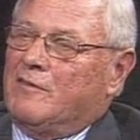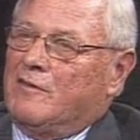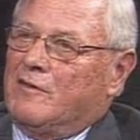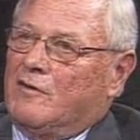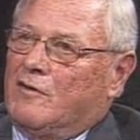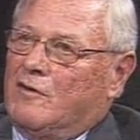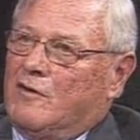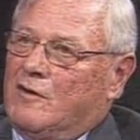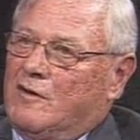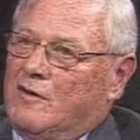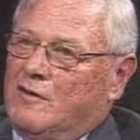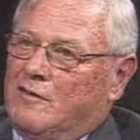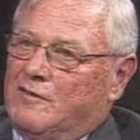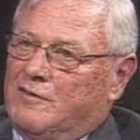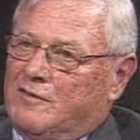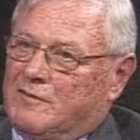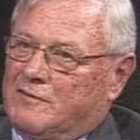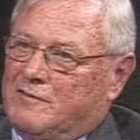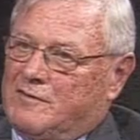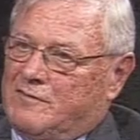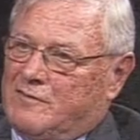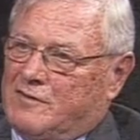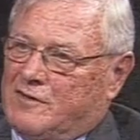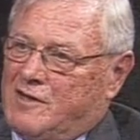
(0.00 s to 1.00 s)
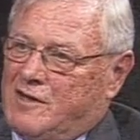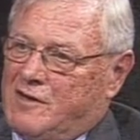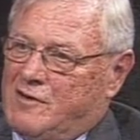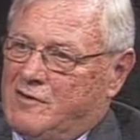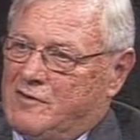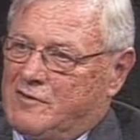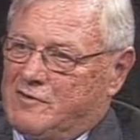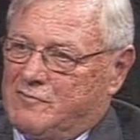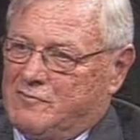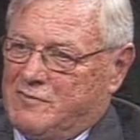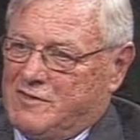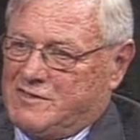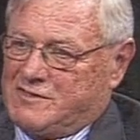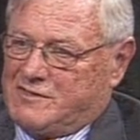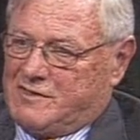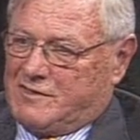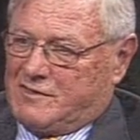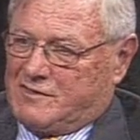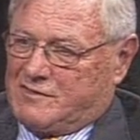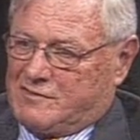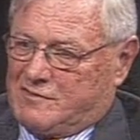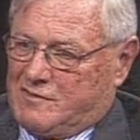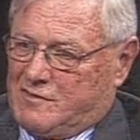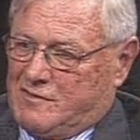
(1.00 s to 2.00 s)
all the
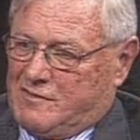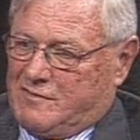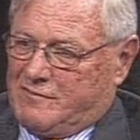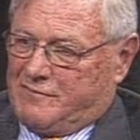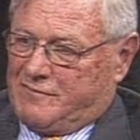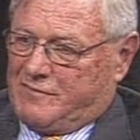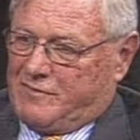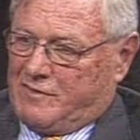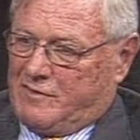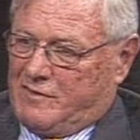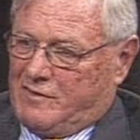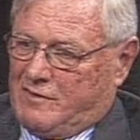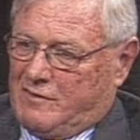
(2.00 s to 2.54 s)
characteristics of